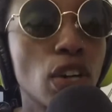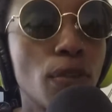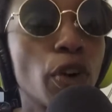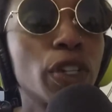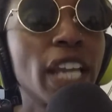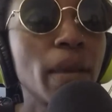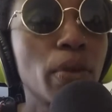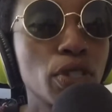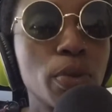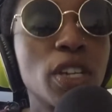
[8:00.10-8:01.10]
of her
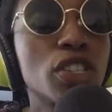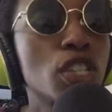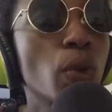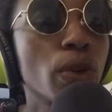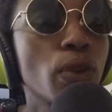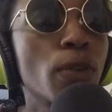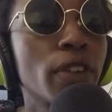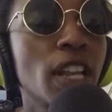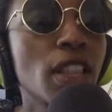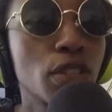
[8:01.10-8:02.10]
neighbors because they were
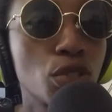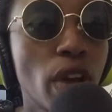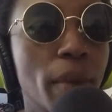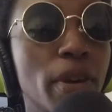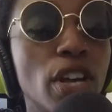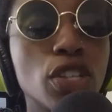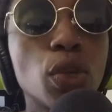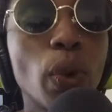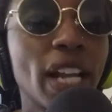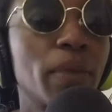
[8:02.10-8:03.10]
of another tribe.
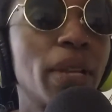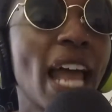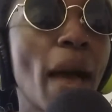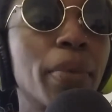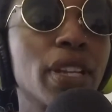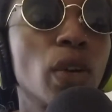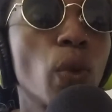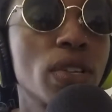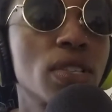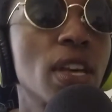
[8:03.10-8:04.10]
So what had been happening
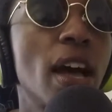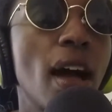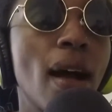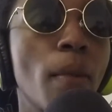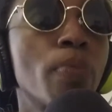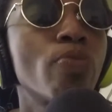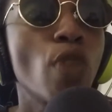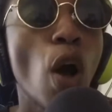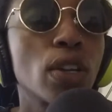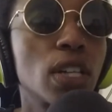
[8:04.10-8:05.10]
was on
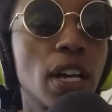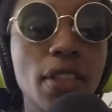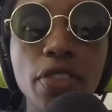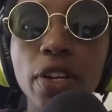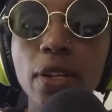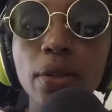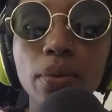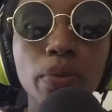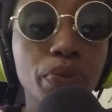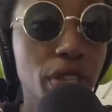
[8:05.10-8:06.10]

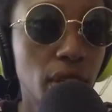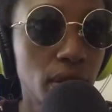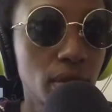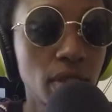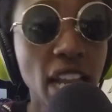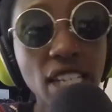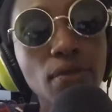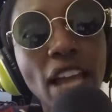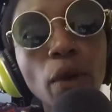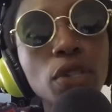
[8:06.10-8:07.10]
the
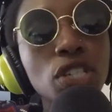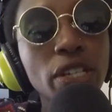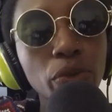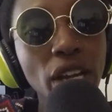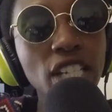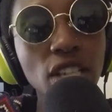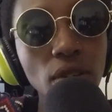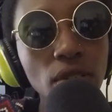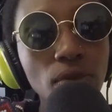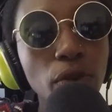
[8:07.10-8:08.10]
native language
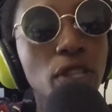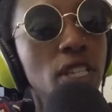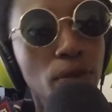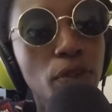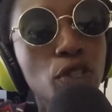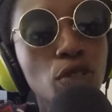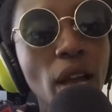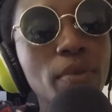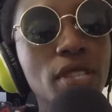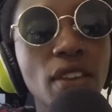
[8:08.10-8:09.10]
radios for the different
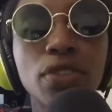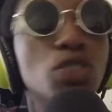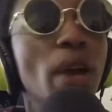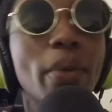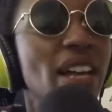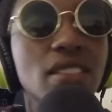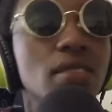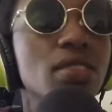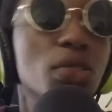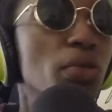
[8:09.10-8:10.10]
tribes, every tribe
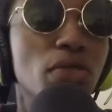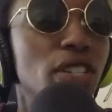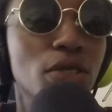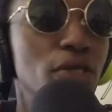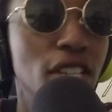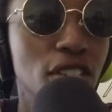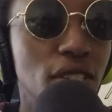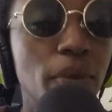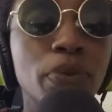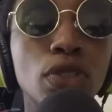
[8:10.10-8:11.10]
has its own radio
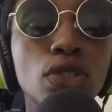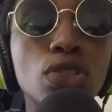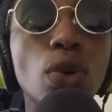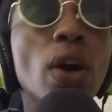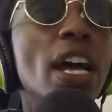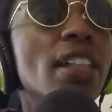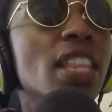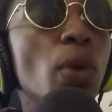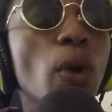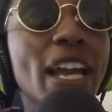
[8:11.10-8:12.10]
station. So
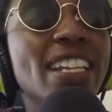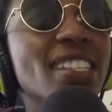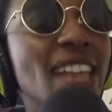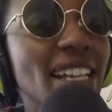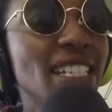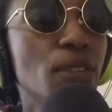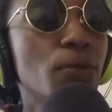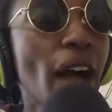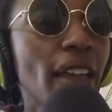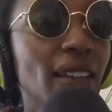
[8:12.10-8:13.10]
they were inciting
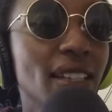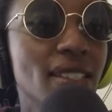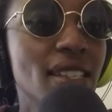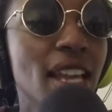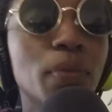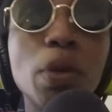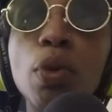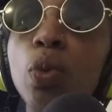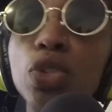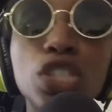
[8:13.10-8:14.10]
violence, and
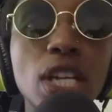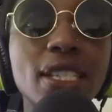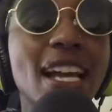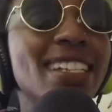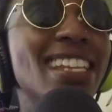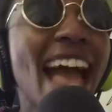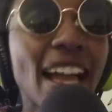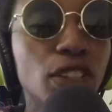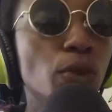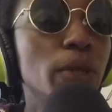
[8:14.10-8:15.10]
people would just
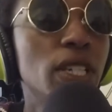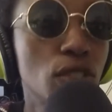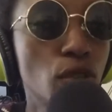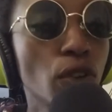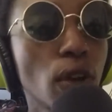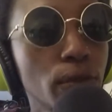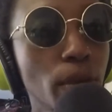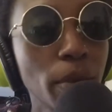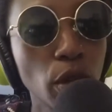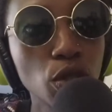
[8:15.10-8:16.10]
attack you because you're not
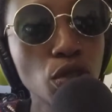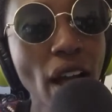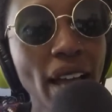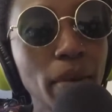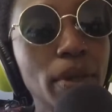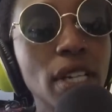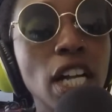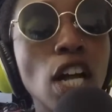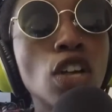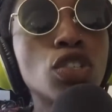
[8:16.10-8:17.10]
from their tribe.
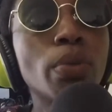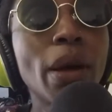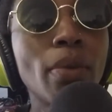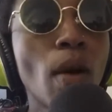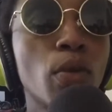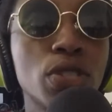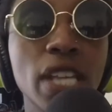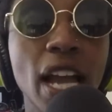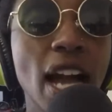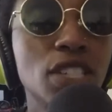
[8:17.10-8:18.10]
So my mom was
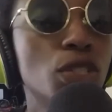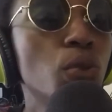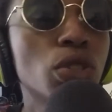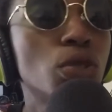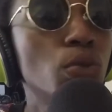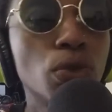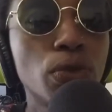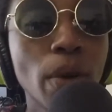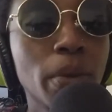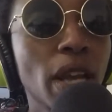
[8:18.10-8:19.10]
saying, I just want to move
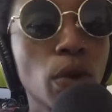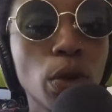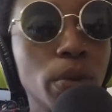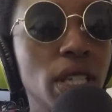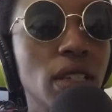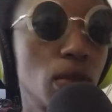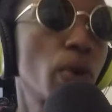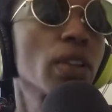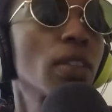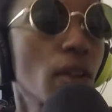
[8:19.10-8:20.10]
from Nairobi,
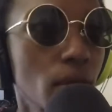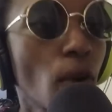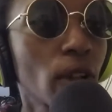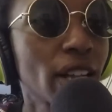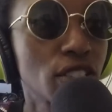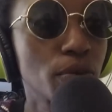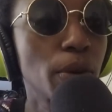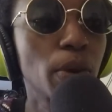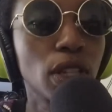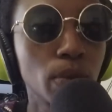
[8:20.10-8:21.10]
where there are all kinds of
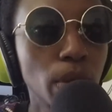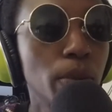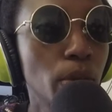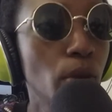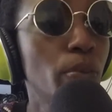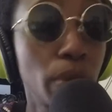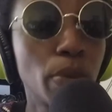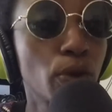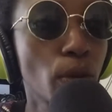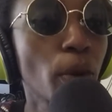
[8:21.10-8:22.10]
people and
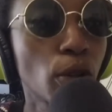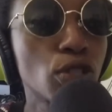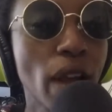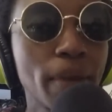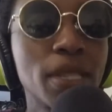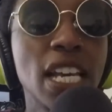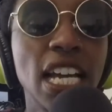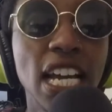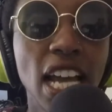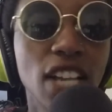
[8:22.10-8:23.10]
people from all tribes.
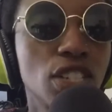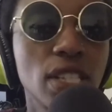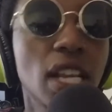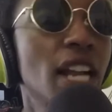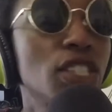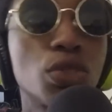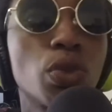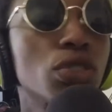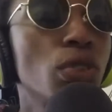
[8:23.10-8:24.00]
And she said, I just want to